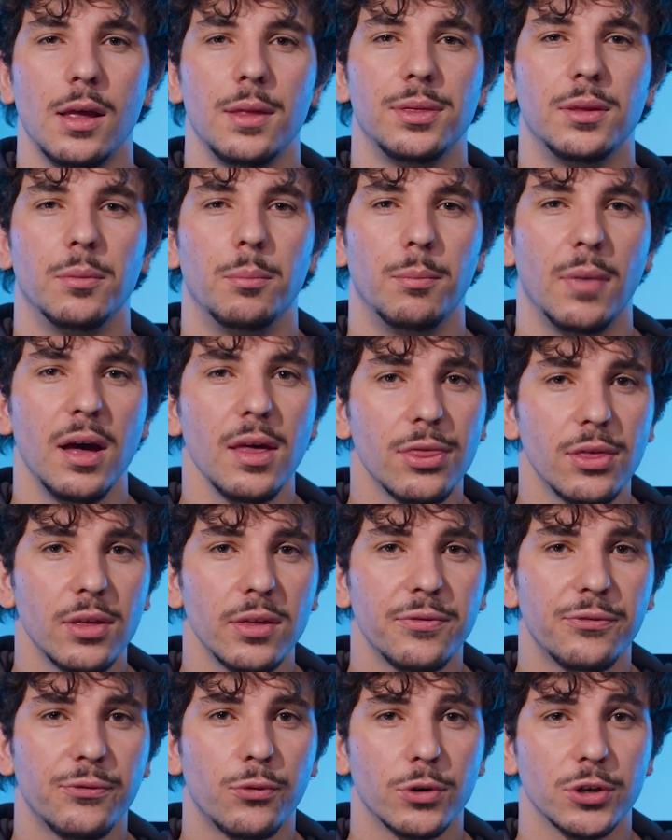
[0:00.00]
The
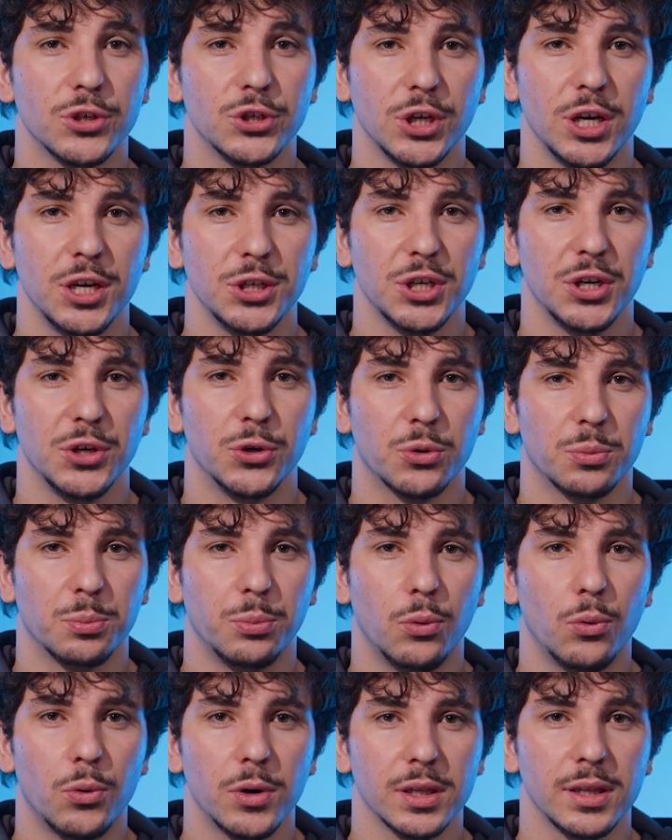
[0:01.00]
method for changing your
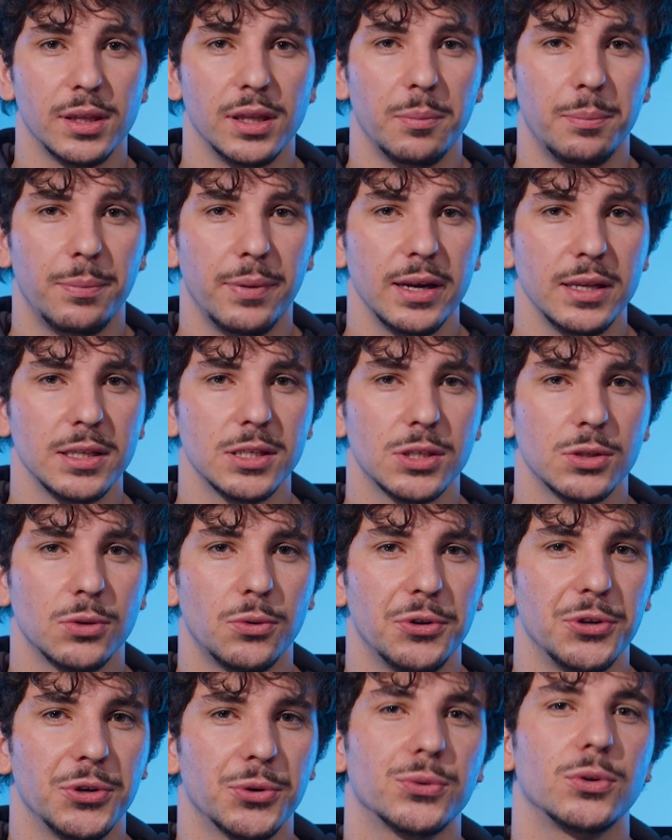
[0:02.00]
port depends
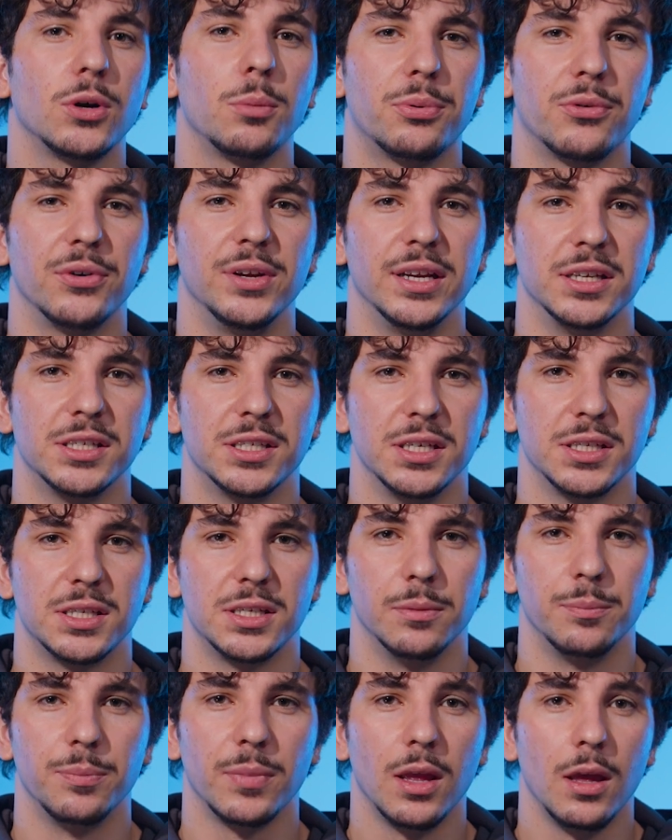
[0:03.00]
on your operating
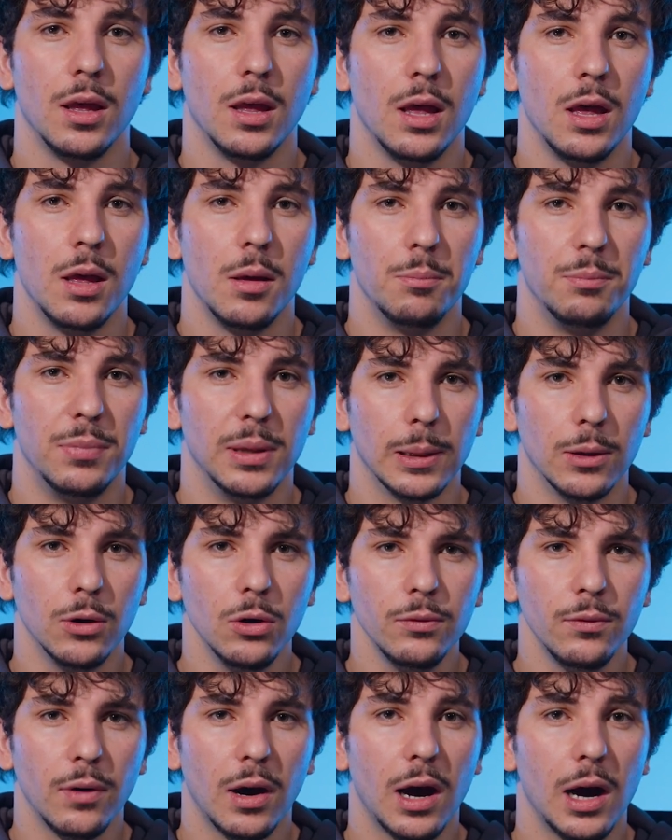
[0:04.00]
system.
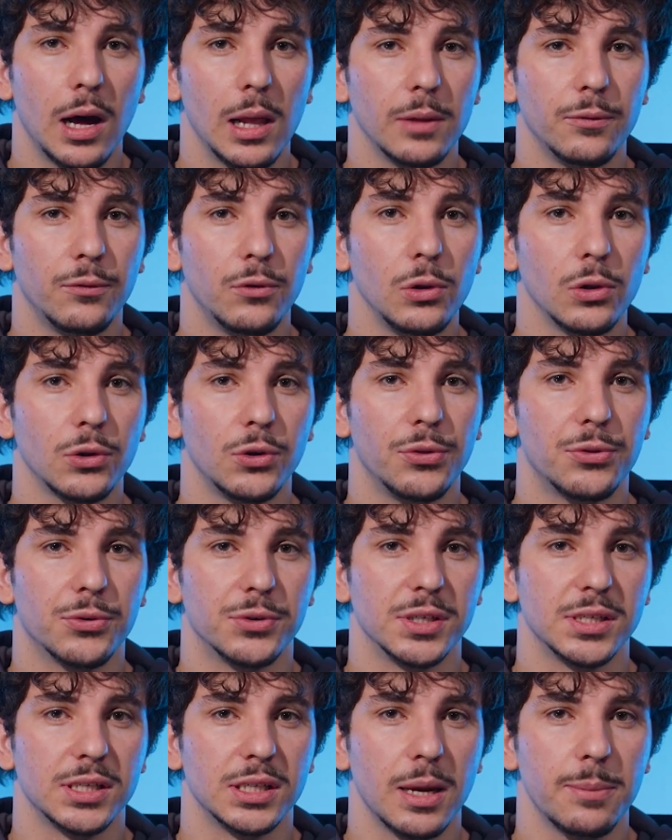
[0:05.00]
Below, I'll walk you
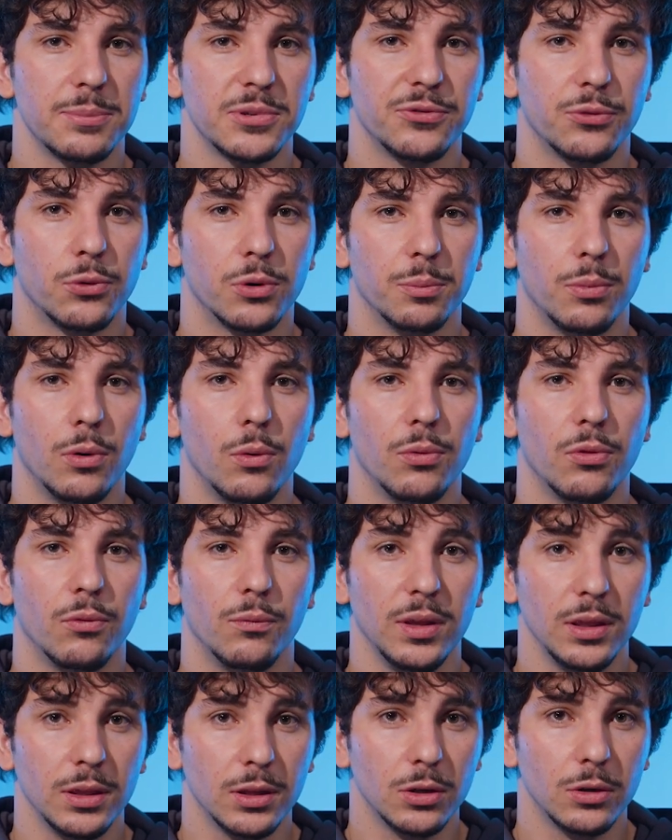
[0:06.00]
through the steps for both
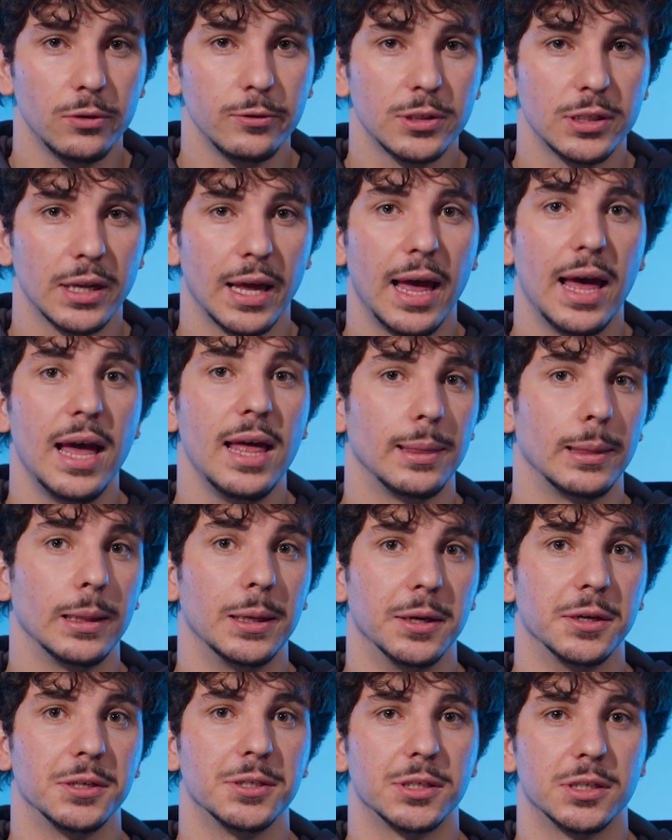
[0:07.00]
Windows and
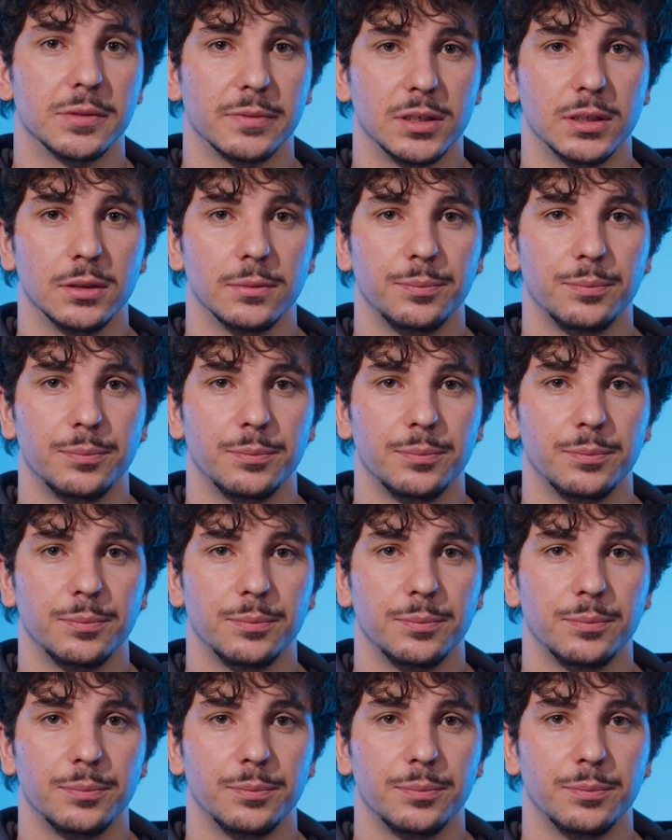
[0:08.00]
Linux server.